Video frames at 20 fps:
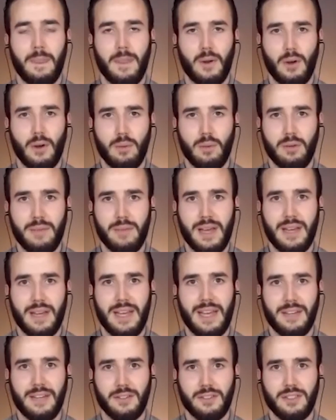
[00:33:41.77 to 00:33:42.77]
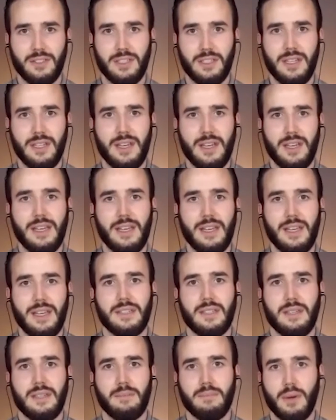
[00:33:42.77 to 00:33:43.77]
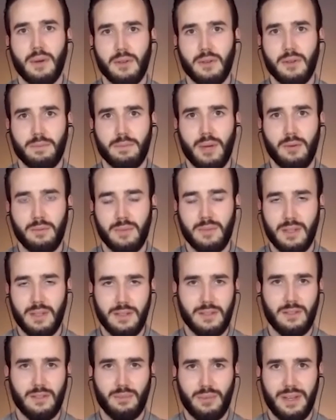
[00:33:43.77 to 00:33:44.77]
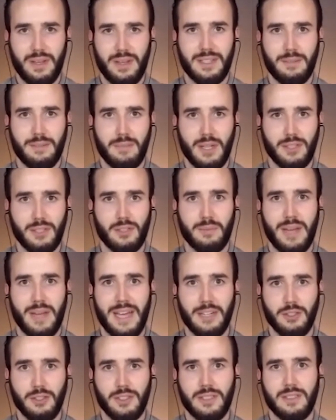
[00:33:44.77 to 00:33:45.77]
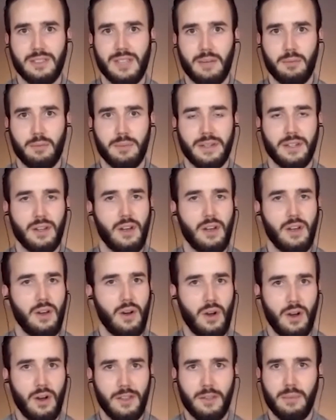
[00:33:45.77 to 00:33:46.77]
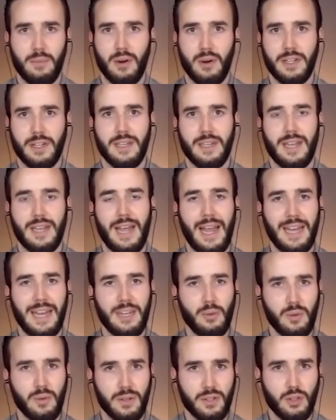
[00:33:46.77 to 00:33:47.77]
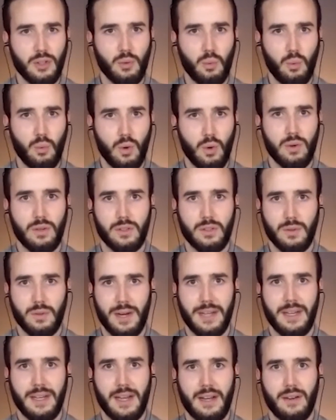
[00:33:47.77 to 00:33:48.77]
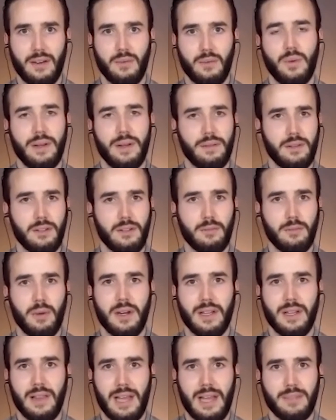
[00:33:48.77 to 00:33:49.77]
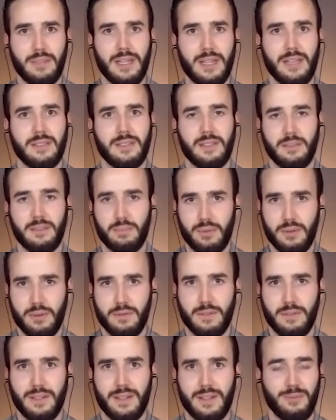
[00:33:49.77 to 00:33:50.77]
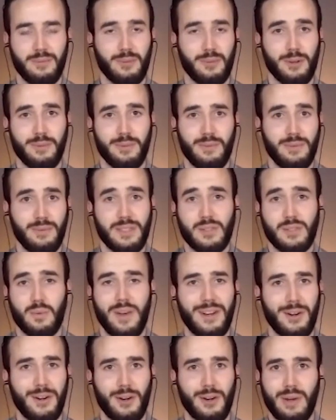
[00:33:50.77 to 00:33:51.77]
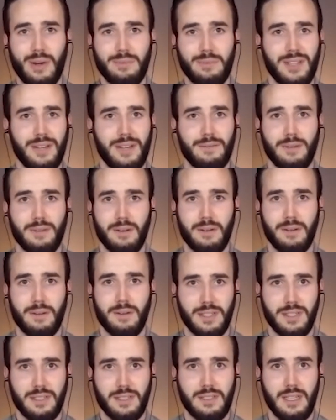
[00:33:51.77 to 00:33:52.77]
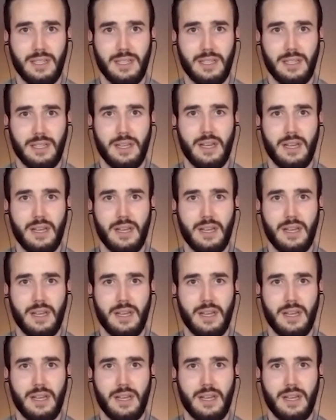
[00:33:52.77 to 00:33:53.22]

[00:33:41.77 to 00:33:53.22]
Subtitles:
Urban Mana Energy is the most potent medicinal plant and mushroom energy supplement on the market anywhere in the world right now. We have third-party lab testing to prove it, and it's right on our website for everyone to see.